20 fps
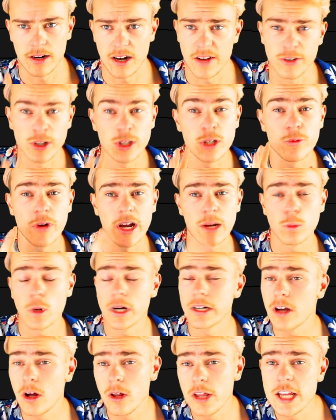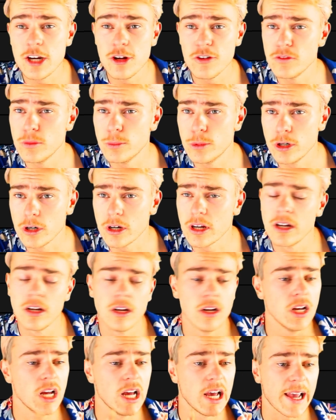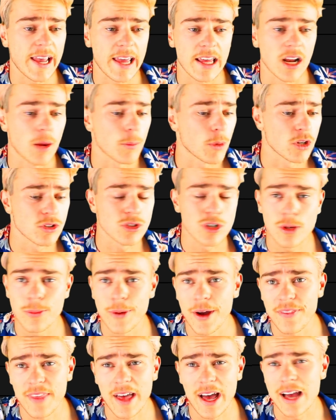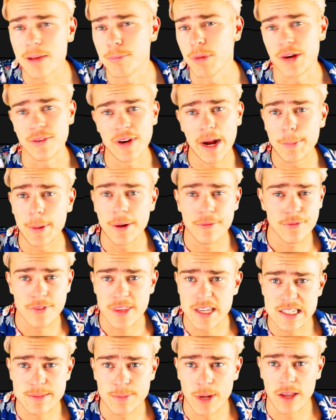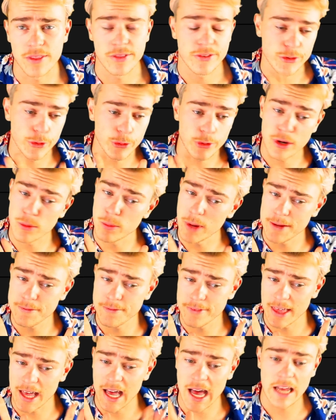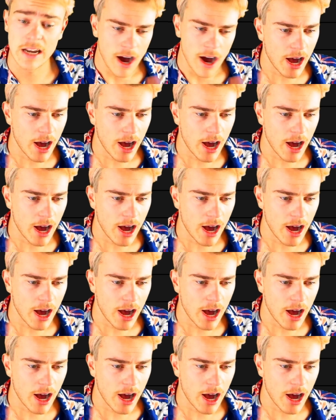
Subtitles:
I've only read one Colleen Hoover book, and I'm going to talk about that in my wrap up for this month, so you can wait for that.